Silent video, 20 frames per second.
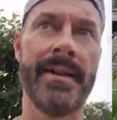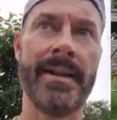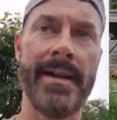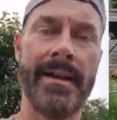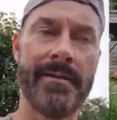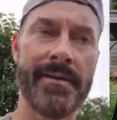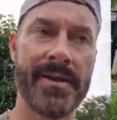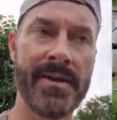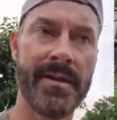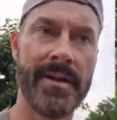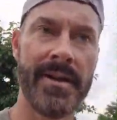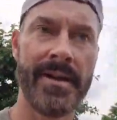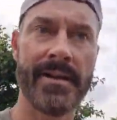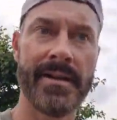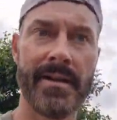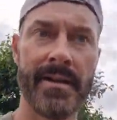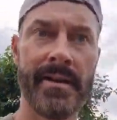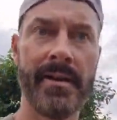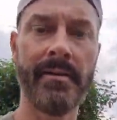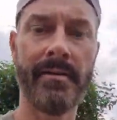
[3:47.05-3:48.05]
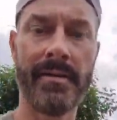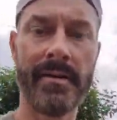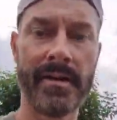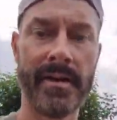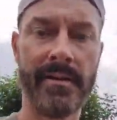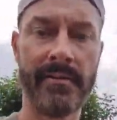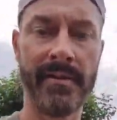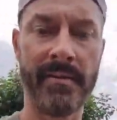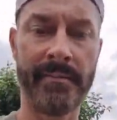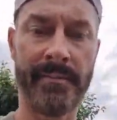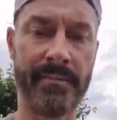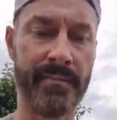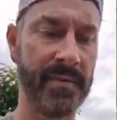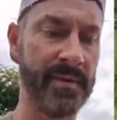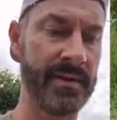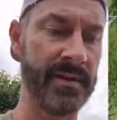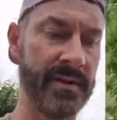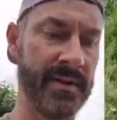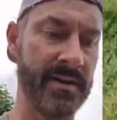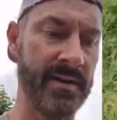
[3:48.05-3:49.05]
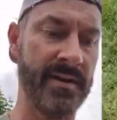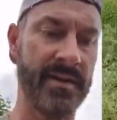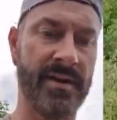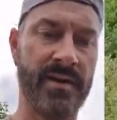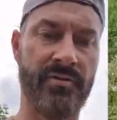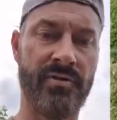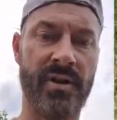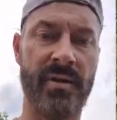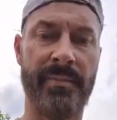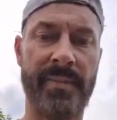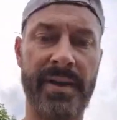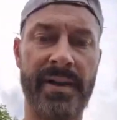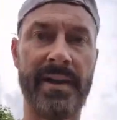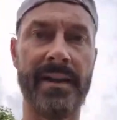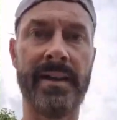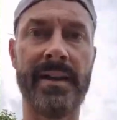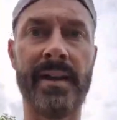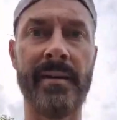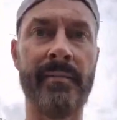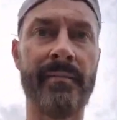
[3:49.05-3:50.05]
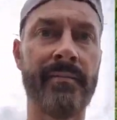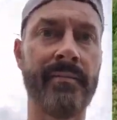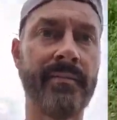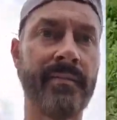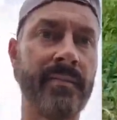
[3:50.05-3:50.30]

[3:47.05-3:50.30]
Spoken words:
outside, so I'm going to try picking them.